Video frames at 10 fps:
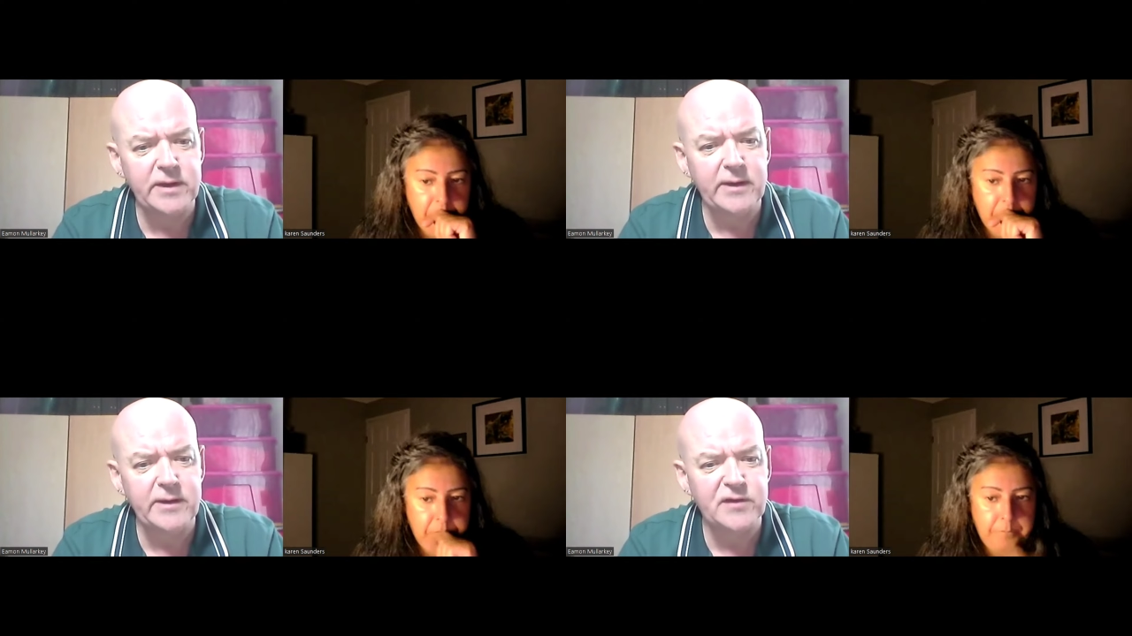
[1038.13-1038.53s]

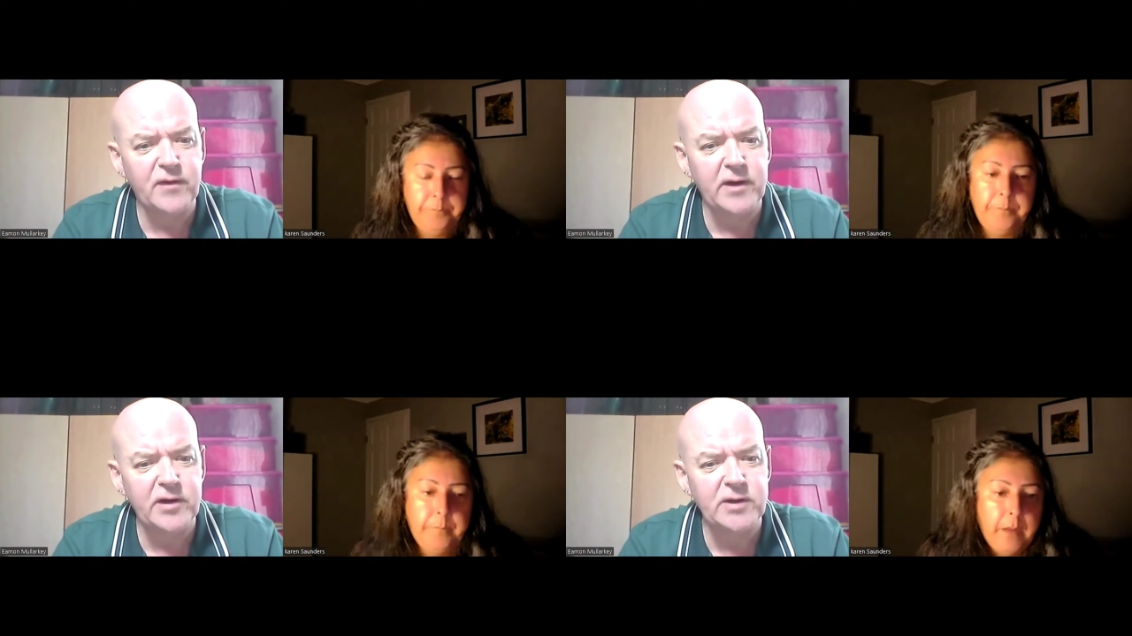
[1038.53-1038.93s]
Speaker 1: and then
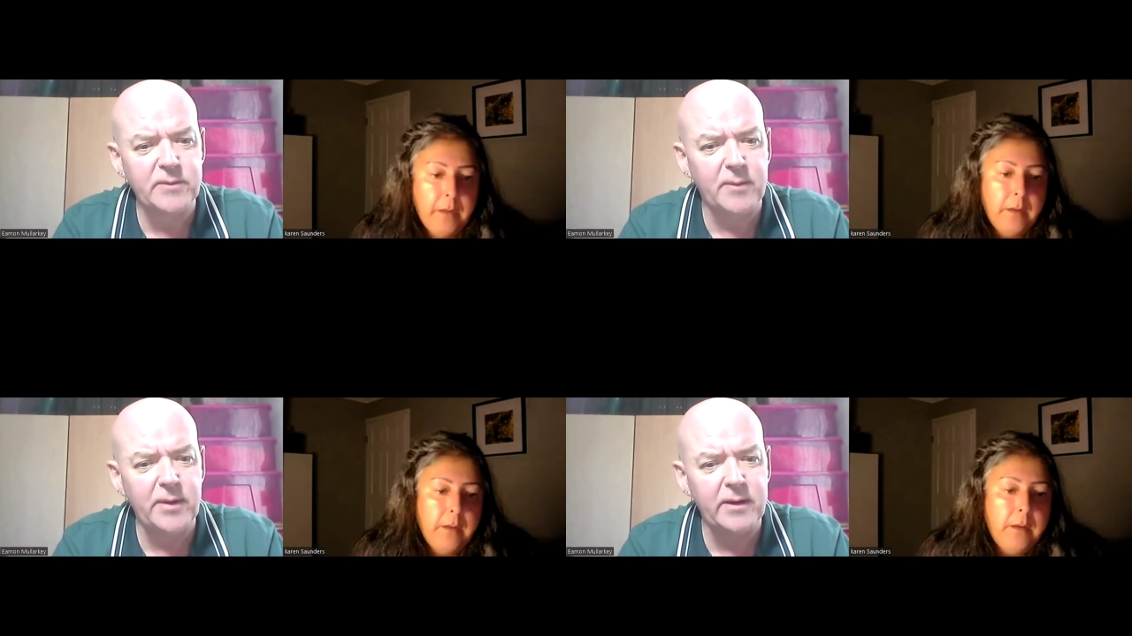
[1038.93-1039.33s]
this
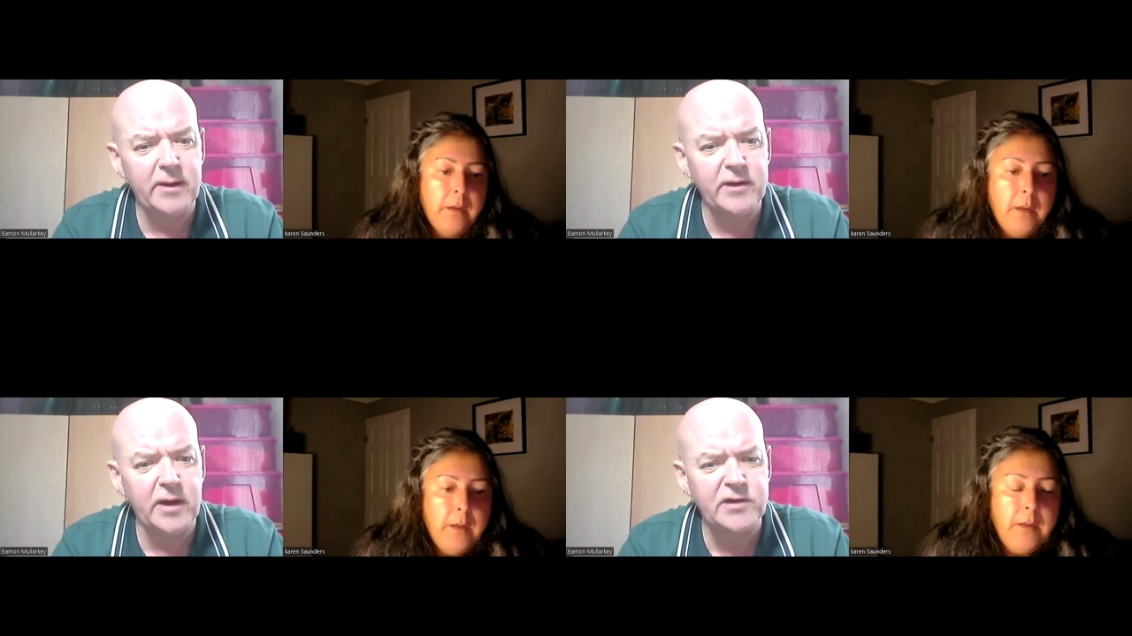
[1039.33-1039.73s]
i
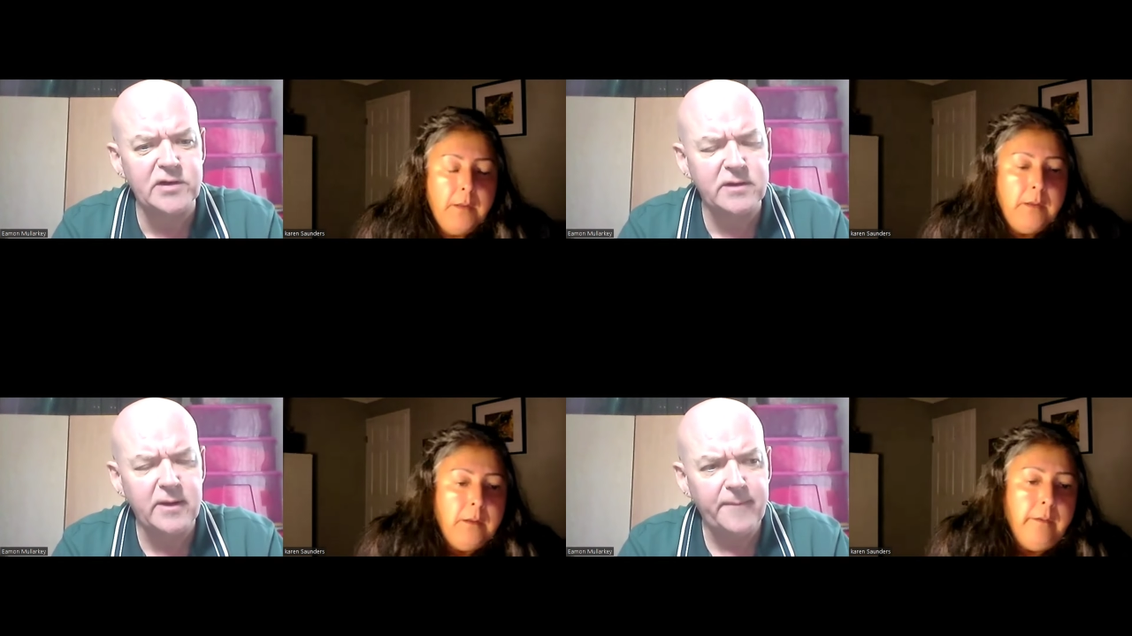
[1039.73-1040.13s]
mean it,
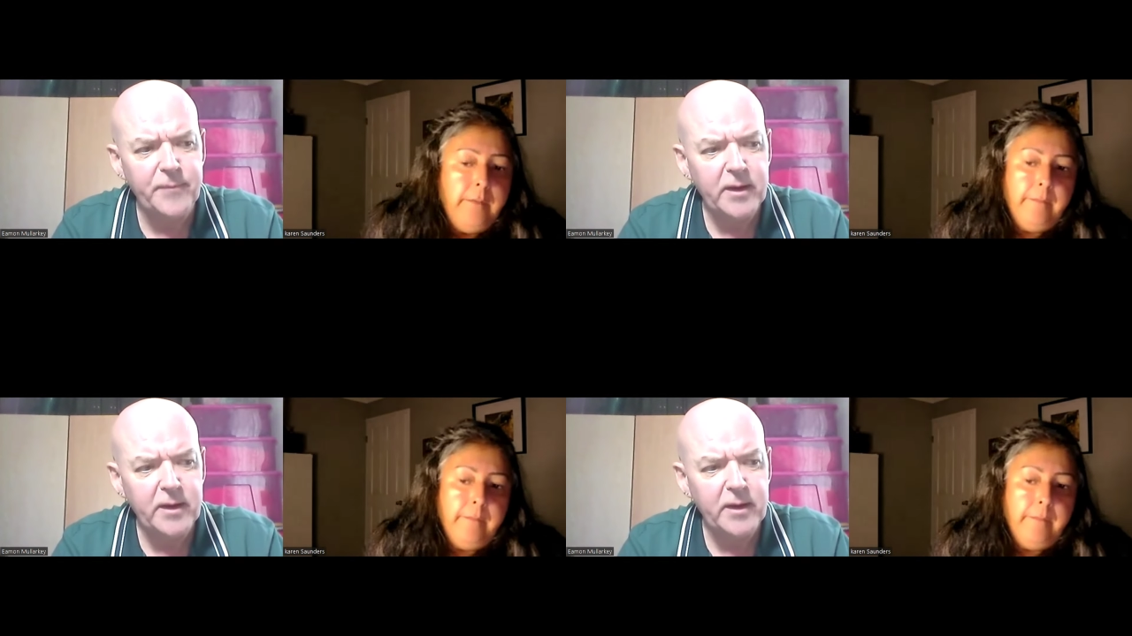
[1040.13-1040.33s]
it's